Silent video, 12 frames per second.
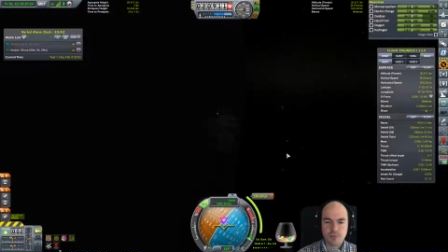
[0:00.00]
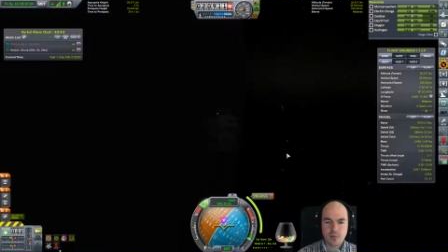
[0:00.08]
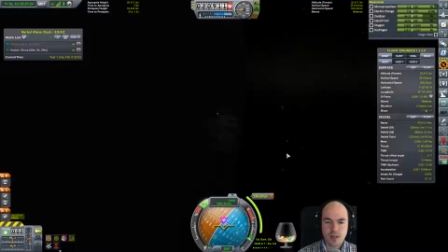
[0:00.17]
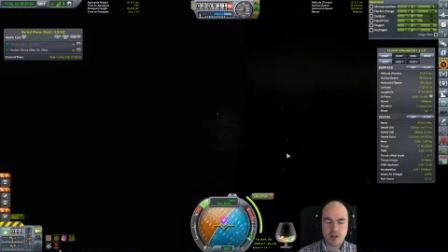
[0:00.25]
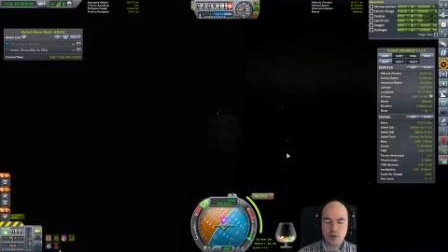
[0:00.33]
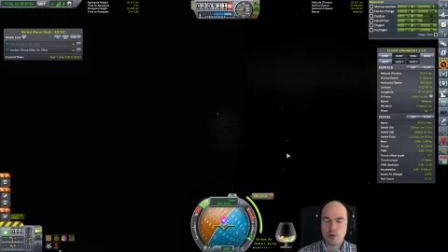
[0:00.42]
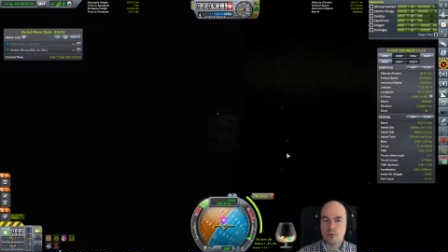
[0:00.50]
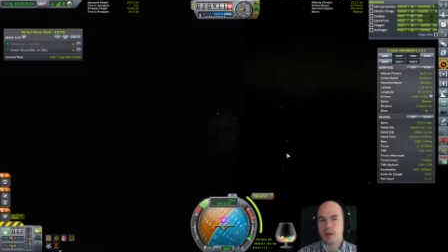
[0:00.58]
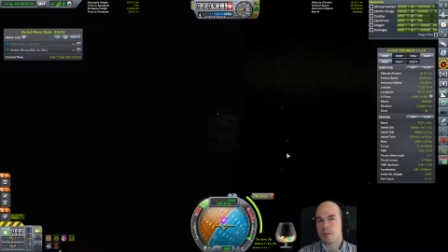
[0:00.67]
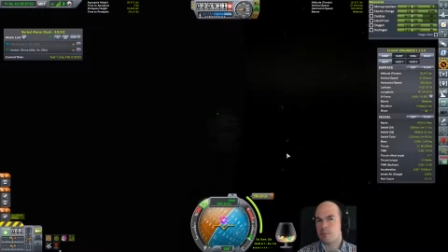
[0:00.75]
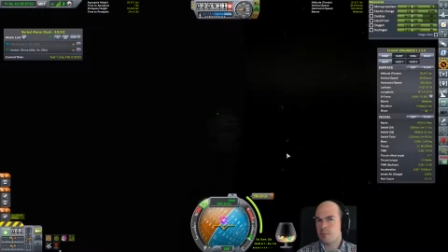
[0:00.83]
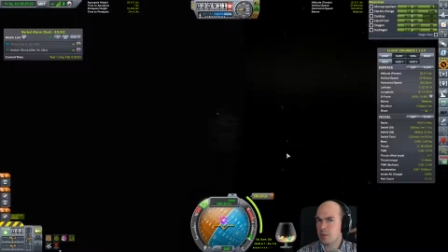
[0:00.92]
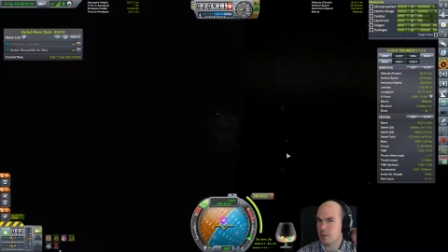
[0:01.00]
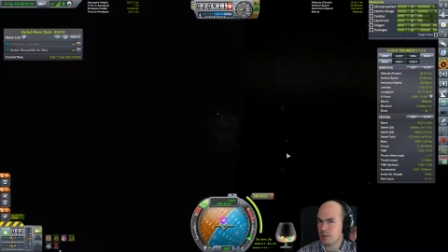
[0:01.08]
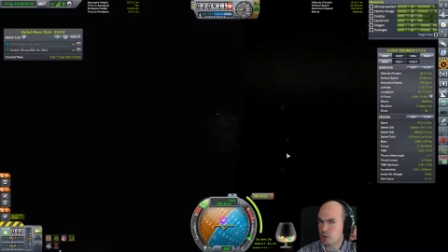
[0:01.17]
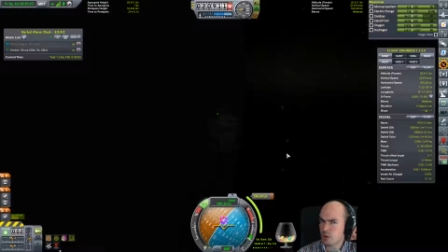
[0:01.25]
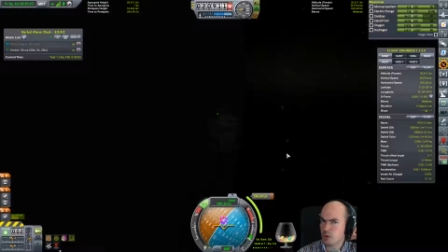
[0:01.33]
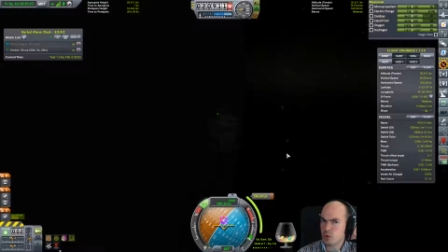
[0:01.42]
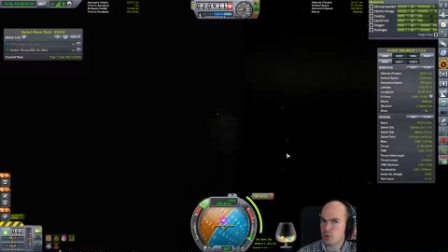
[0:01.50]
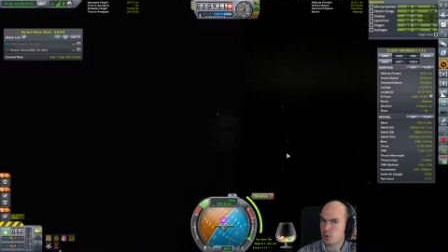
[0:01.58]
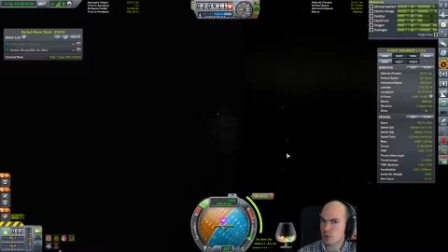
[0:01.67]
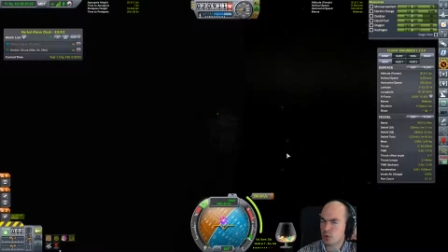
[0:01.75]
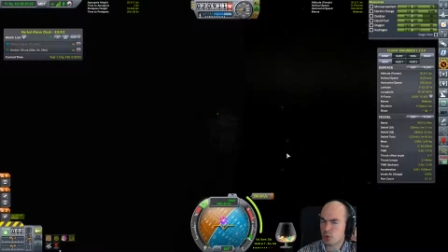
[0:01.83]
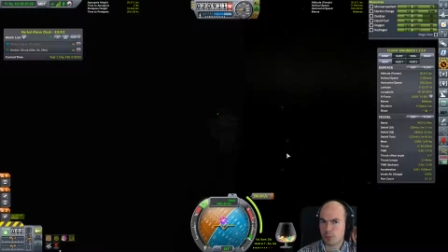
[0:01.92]
I don't know, maybe
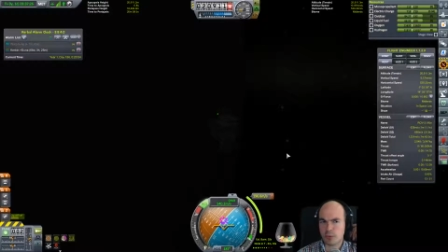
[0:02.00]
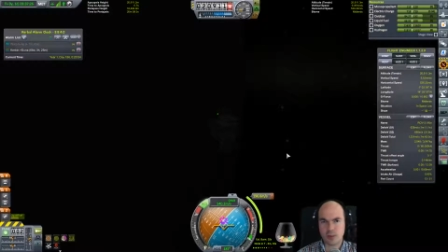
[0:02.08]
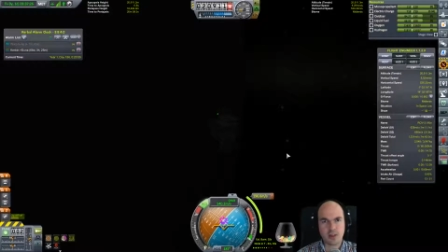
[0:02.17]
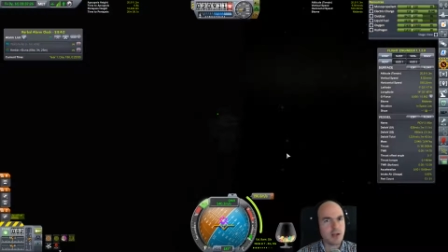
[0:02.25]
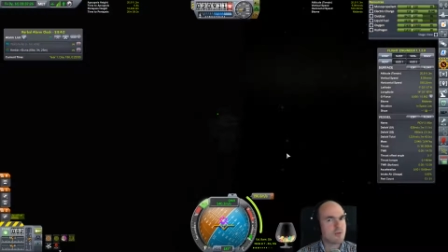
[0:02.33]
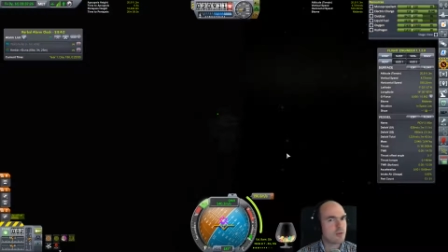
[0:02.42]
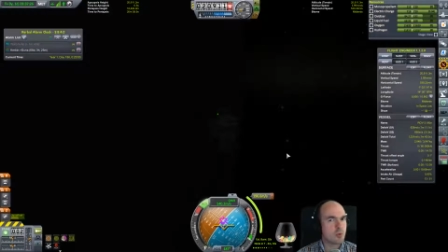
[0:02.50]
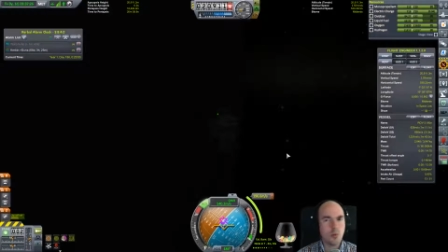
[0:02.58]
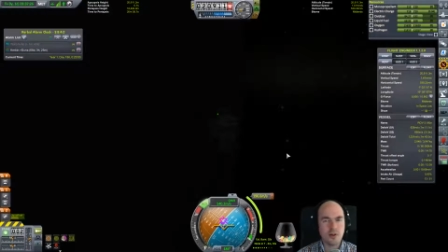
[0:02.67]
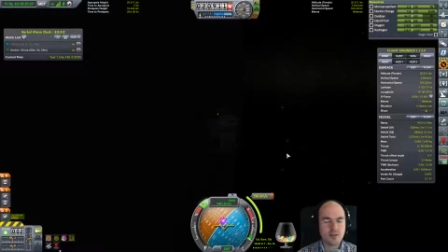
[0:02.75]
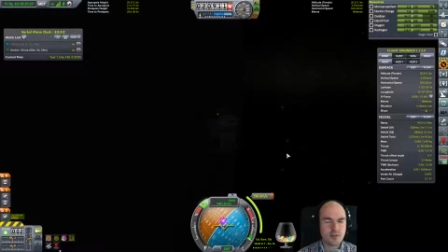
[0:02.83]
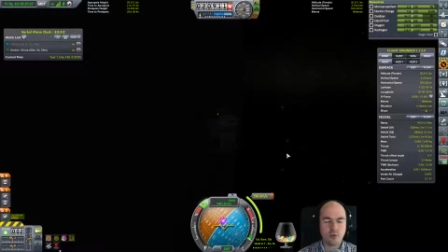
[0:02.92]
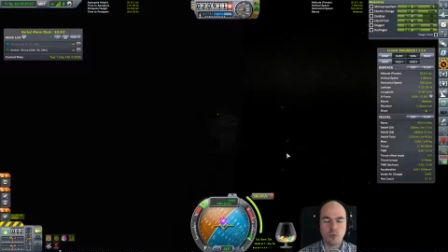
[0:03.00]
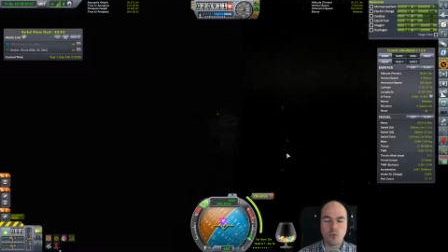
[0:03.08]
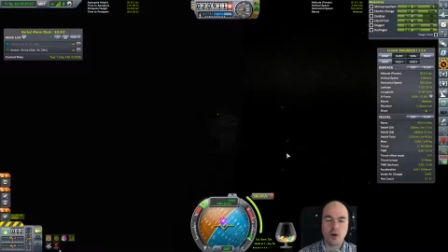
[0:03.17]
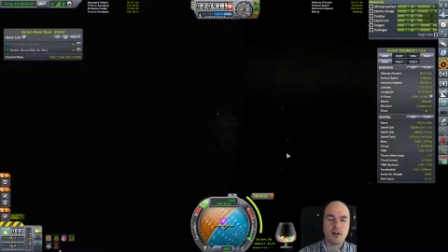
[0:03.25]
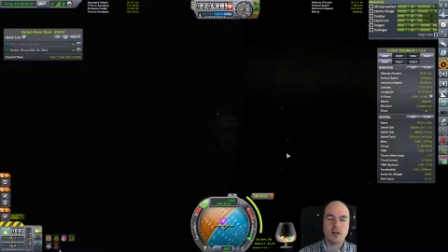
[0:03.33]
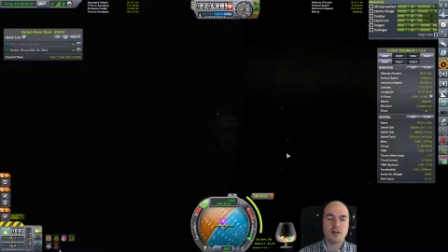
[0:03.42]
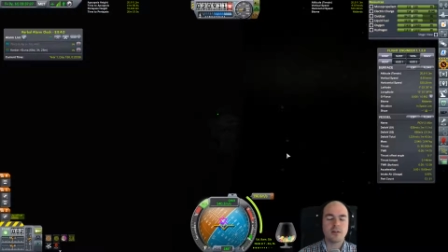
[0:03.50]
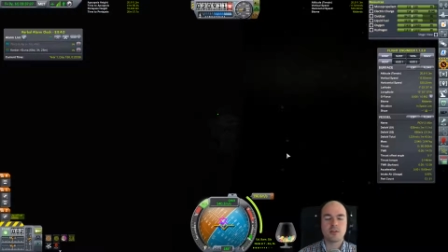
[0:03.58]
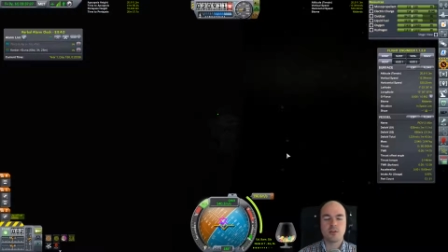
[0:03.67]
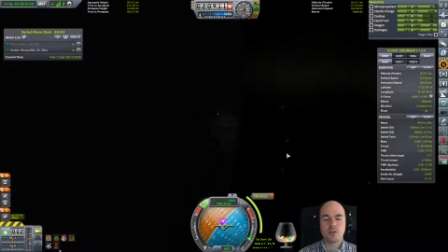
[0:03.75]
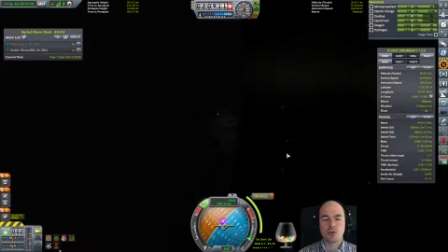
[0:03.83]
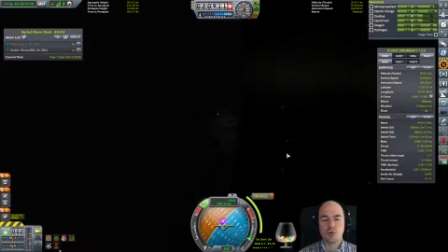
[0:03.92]
do Kerbal, like, every once in a while and
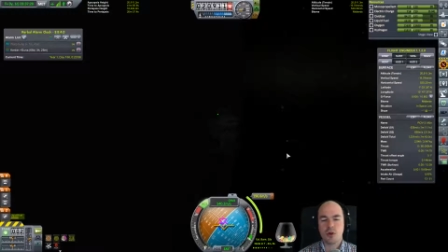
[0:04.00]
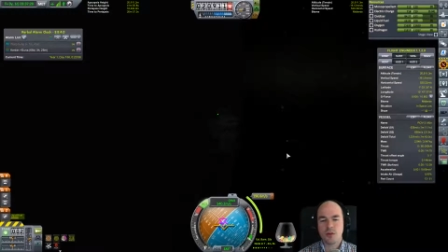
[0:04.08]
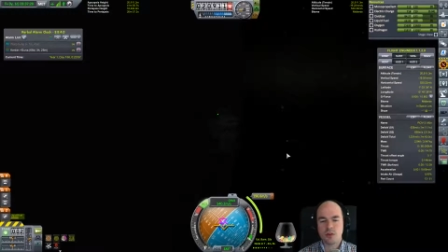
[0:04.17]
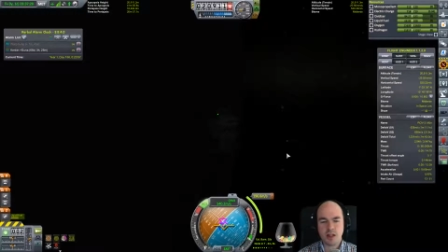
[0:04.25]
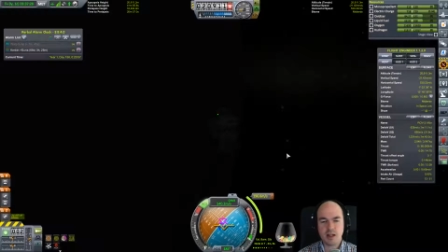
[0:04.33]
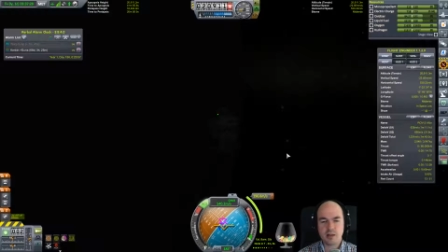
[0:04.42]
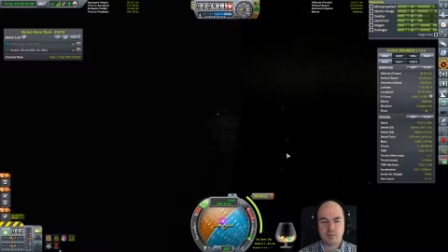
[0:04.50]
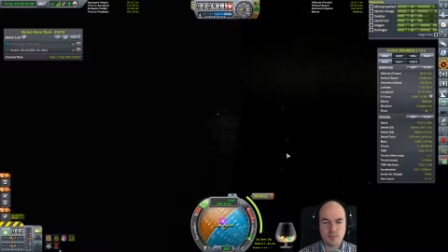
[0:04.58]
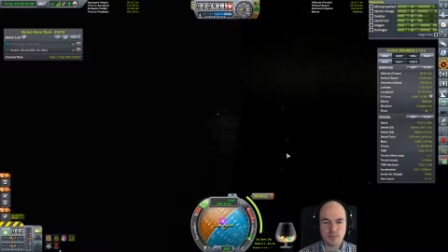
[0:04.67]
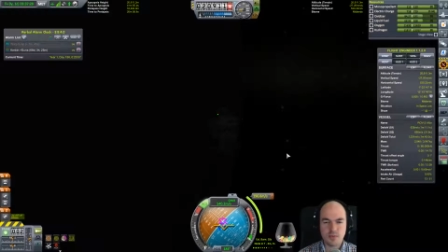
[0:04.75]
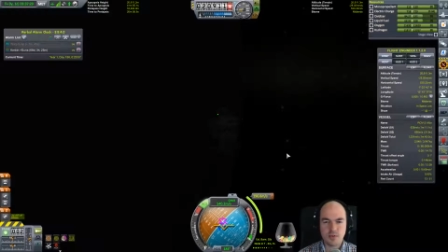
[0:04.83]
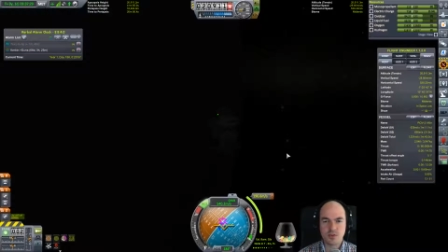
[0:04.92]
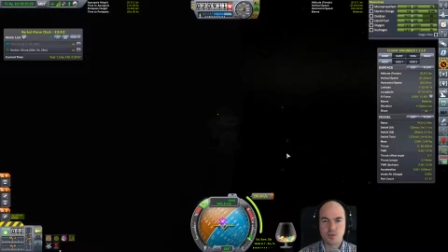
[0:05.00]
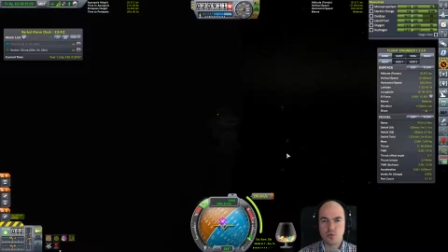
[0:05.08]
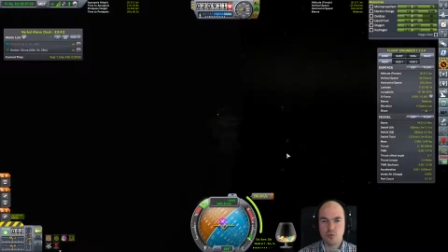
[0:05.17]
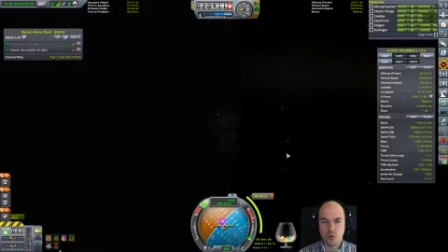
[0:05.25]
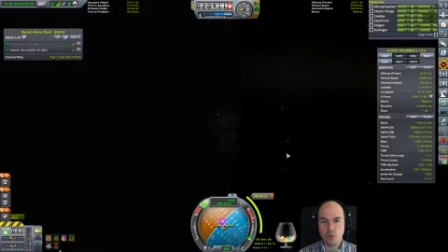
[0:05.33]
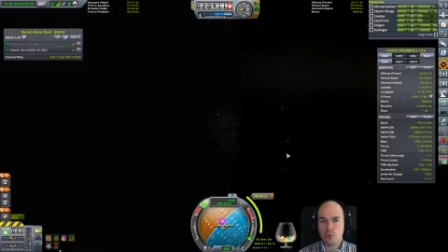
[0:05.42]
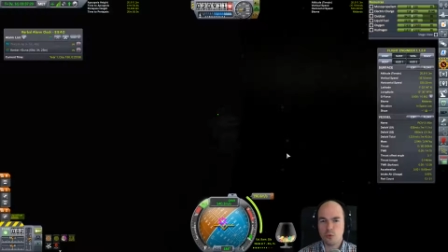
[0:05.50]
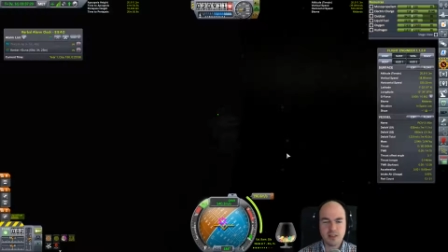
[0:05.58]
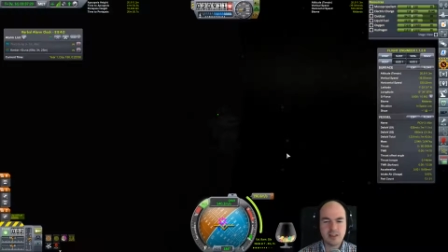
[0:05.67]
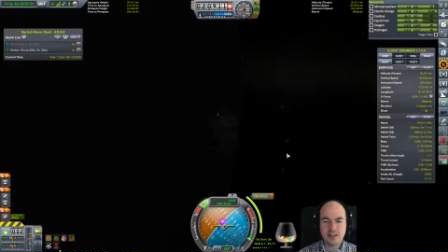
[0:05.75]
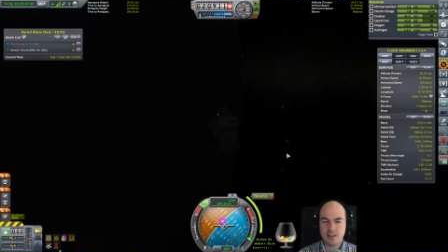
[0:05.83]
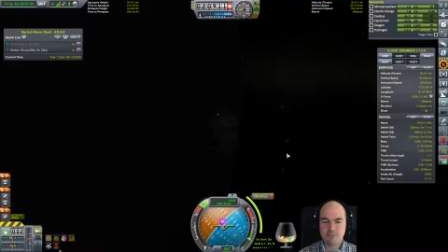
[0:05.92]
then do other games normally.